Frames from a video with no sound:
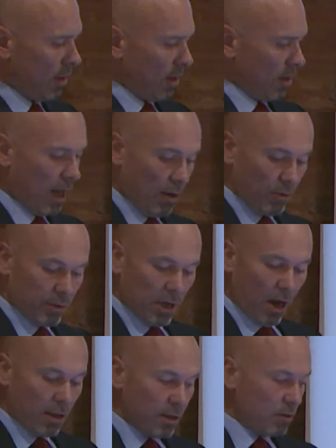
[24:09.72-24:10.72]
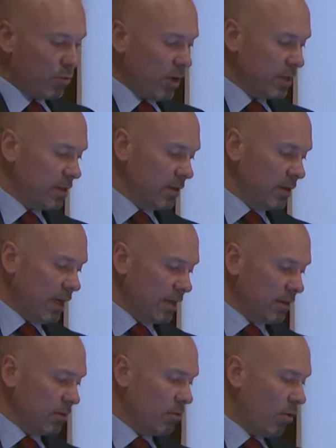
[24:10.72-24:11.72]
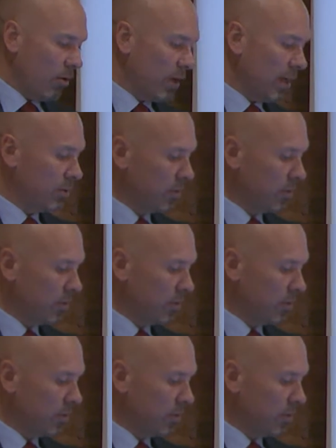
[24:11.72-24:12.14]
Now, the other question that the court had